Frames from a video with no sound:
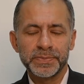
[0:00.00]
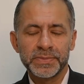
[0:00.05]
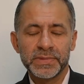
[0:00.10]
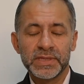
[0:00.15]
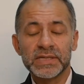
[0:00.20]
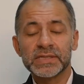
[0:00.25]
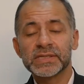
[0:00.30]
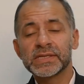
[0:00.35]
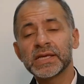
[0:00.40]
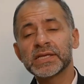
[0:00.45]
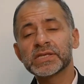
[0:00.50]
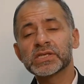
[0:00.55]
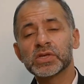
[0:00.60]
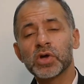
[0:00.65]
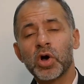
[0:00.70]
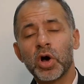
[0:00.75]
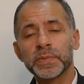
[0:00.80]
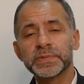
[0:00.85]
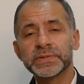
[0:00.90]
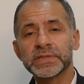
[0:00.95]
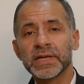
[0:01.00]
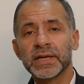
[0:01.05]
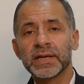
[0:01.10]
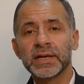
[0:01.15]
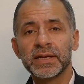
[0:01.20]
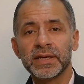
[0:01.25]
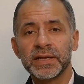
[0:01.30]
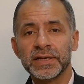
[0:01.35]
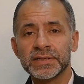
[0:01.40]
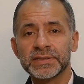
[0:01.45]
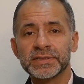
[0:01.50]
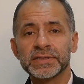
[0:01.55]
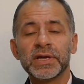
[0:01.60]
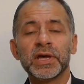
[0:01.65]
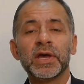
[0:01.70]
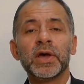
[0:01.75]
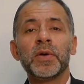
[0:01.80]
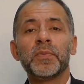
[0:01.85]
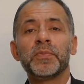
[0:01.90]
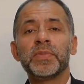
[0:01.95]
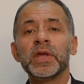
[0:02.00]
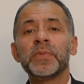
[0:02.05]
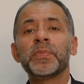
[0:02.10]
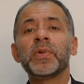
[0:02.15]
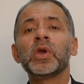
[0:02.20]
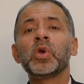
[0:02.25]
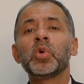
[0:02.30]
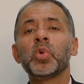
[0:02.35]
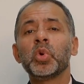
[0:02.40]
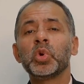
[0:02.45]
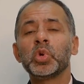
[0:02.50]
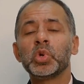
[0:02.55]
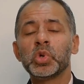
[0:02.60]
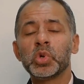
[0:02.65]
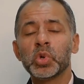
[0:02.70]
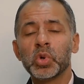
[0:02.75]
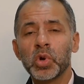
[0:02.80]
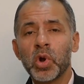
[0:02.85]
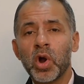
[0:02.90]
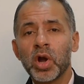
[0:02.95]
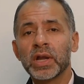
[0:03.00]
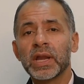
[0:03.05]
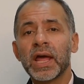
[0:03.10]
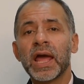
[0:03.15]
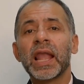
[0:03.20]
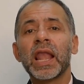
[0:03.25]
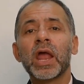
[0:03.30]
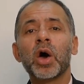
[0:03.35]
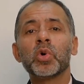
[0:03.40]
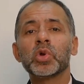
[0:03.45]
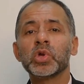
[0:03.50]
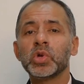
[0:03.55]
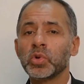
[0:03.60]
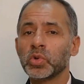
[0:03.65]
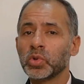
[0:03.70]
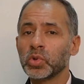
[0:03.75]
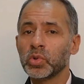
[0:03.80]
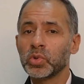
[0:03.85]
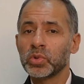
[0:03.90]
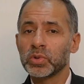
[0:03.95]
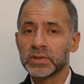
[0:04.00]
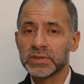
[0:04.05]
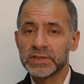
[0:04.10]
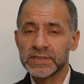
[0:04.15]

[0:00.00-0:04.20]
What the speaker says: The sixth obstacle is people who do not allow you to